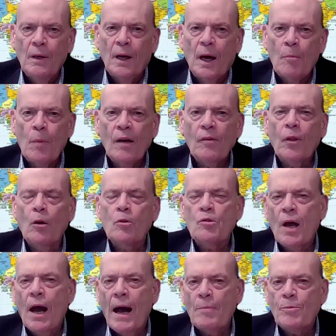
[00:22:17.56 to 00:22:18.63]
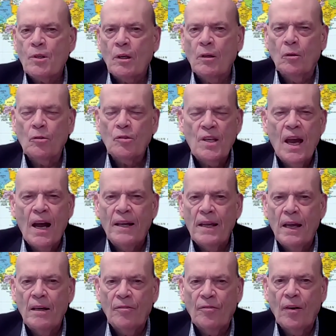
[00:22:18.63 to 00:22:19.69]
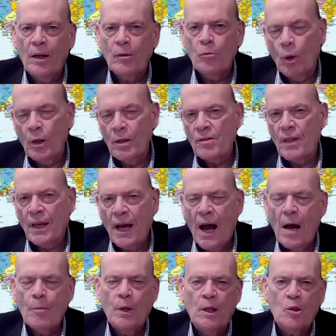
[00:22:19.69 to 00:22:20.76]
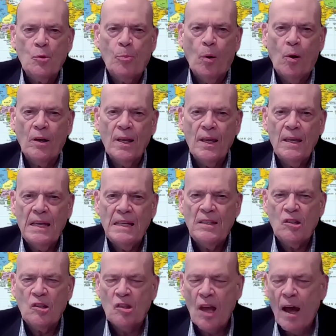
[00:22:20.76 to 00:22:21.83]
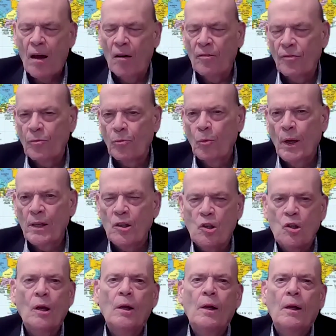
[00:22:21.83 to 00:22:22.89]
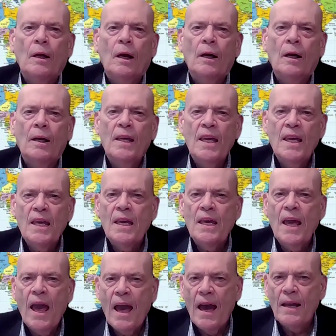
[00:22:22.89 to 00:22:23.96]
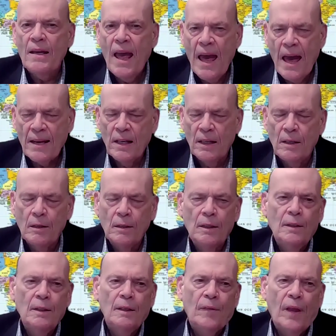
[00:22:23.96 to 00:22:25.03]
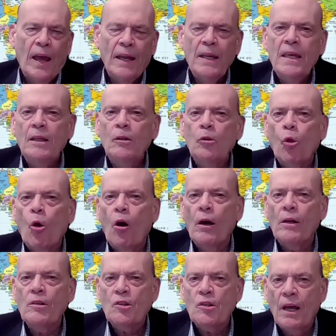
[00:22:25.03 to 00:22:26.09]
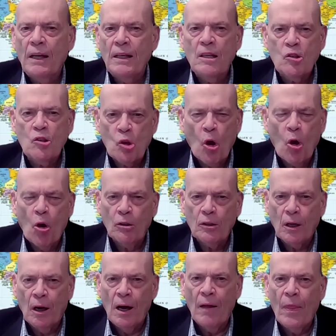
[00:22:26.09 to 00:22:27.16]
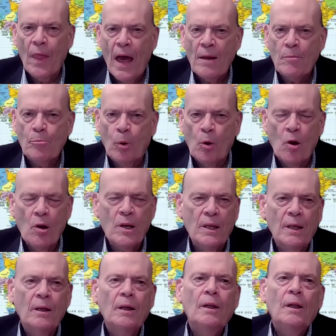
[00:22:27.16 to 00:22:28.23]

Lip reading: Among those obstacles he identified was the Communist Party itself, which he had headed. And he launched an assault on that party,